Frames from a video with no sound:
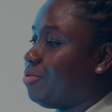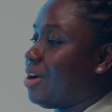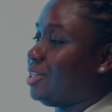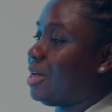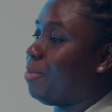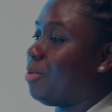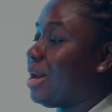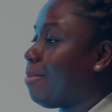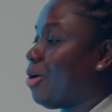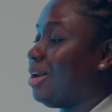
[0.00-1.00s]
Say, for example,
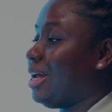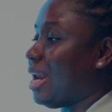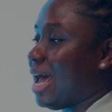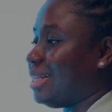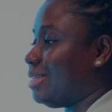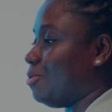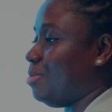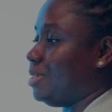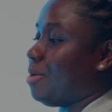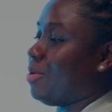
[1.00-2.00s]
what I'm calling will
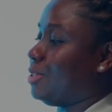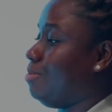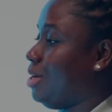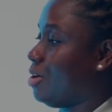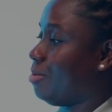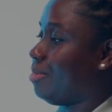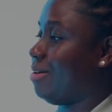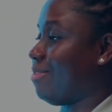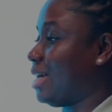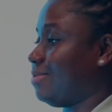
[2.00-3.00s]
be someone's legume
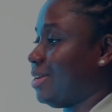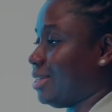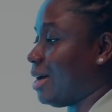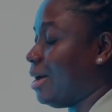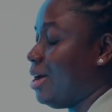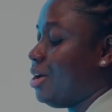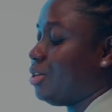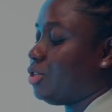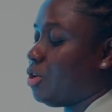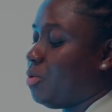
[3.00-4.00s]
and vice versa.
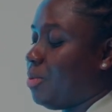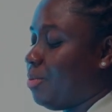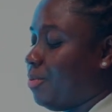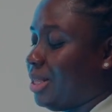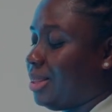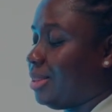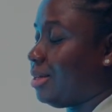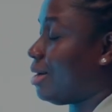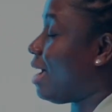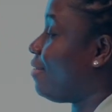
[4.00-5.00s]
So with
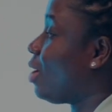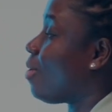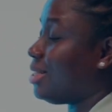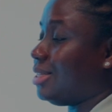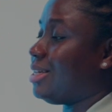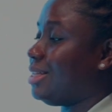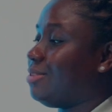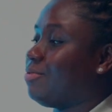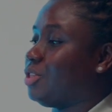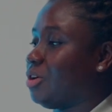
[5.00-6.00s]
having
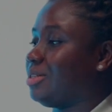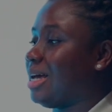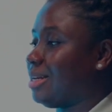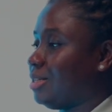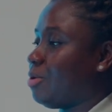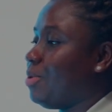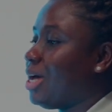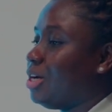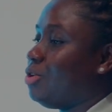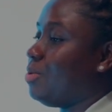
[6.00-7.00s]
quantitative results like this, what
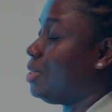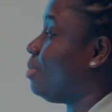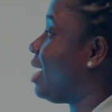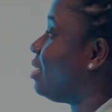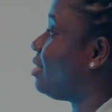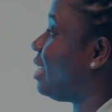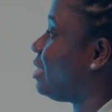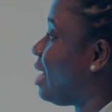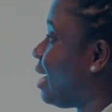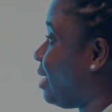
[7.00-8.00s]
we can do is we can set